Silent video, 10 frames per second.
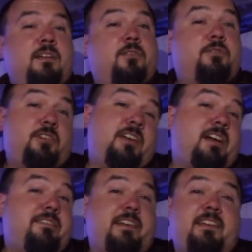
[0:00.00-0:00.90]
Or do you
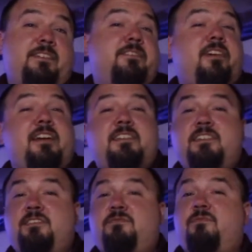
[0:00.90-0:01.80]
have any other
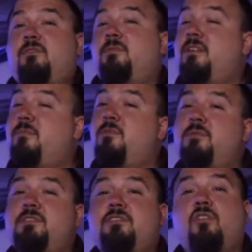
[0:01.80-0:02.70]
ideas for me? I'm
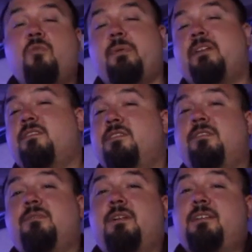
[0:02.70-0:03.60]
always open
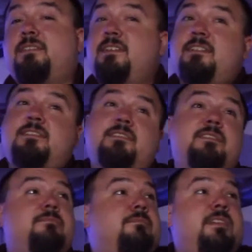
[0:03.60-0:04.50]
to ideas
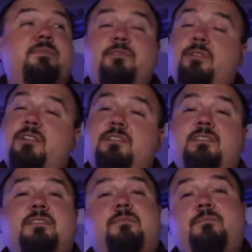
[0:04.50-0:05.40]
and even
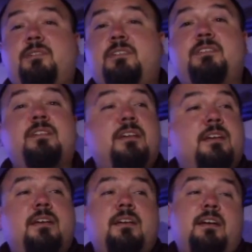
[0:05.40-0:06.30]
criticism, because
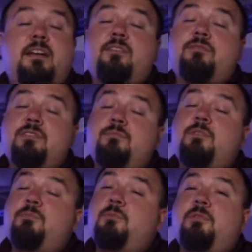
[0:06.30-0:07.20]
I know some
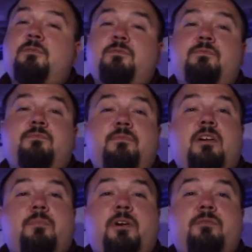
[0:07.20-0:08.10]
people have
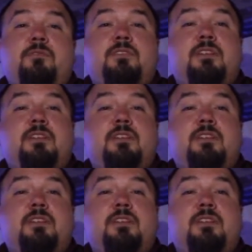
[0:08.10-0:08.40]
come out and